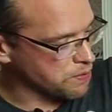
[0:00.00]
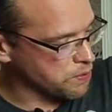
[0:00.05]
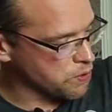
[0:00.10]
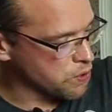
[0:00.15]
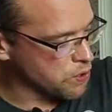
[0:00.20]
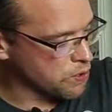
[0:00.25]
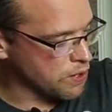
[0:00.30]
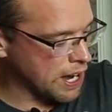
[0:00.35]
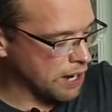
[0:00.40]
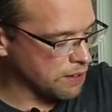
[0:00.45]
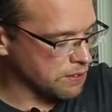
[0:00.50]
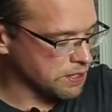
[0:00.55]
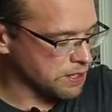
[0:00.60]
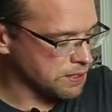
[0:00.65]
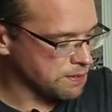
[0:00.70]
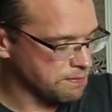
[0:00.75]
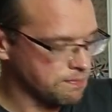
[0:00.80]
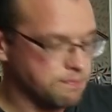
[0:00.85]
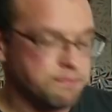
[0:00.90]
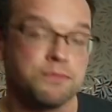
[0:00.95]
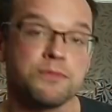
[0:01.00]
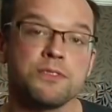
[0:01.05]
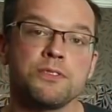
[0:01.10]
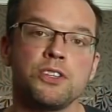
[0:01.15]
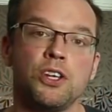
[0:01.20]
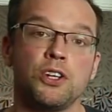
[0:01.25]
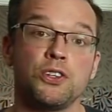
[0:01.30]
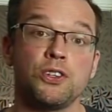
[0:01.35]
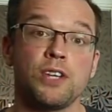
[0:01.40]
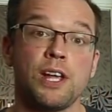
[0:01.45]
foreground.
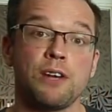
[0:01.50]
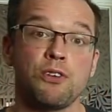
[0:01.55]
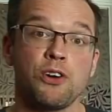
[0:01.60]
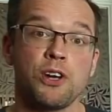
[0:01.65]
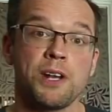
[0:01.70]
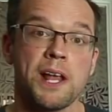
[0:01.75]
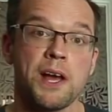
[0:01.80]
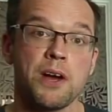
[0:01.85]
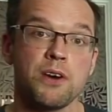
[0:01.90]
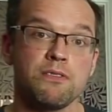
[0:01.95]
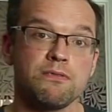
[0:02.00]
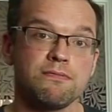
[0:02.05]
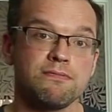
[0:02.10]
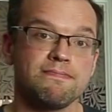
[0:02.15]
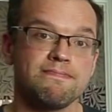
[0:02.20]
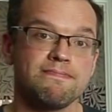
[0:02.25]
I'll do that right now.